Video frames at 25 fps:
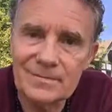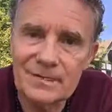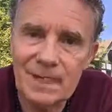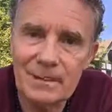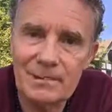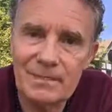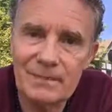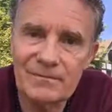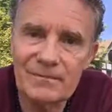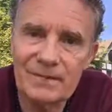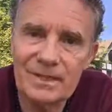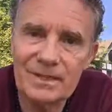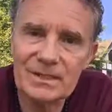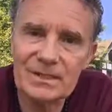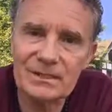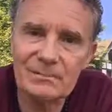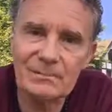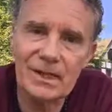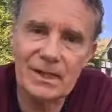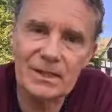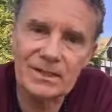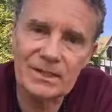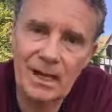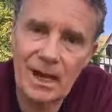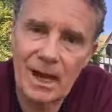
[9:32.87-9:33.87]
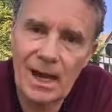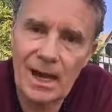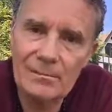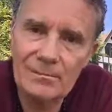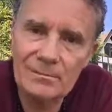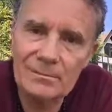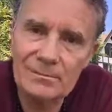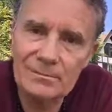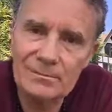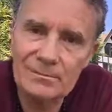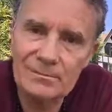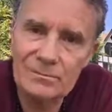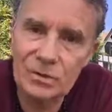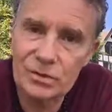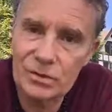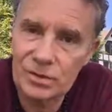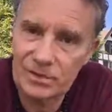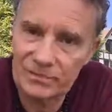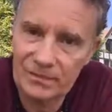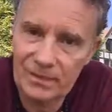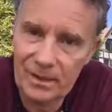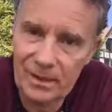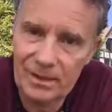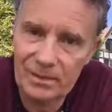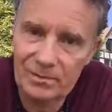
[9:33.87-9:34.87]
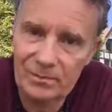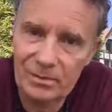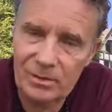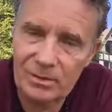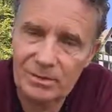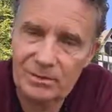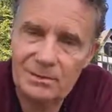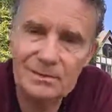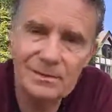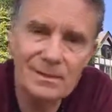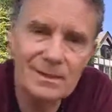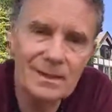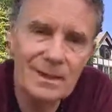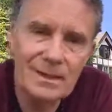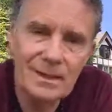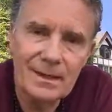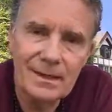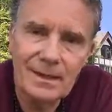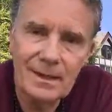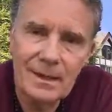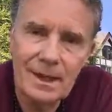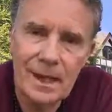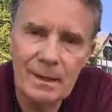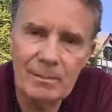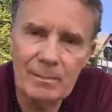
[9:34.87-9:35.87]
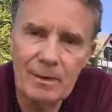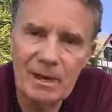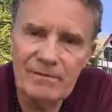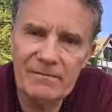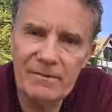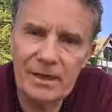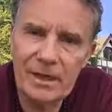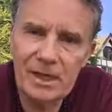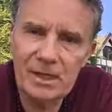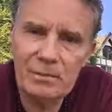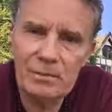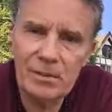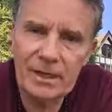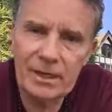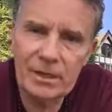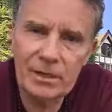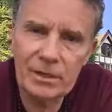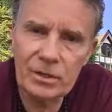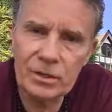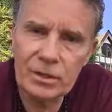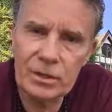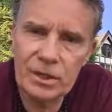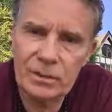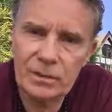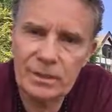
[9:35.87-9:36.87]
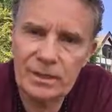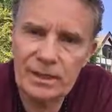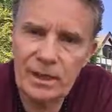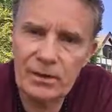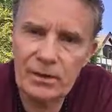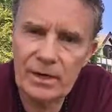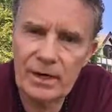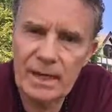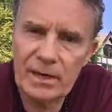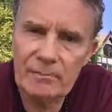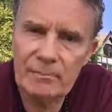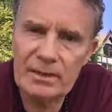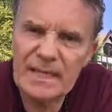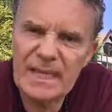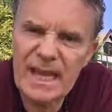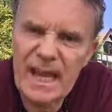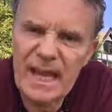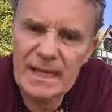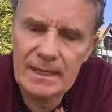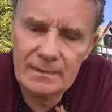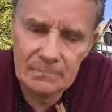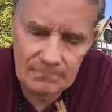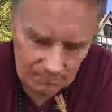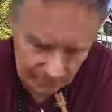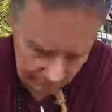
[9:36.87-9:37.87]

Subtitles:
I'm investing my time, which is valuable, and my valuable energy. Without it, I'd be dead.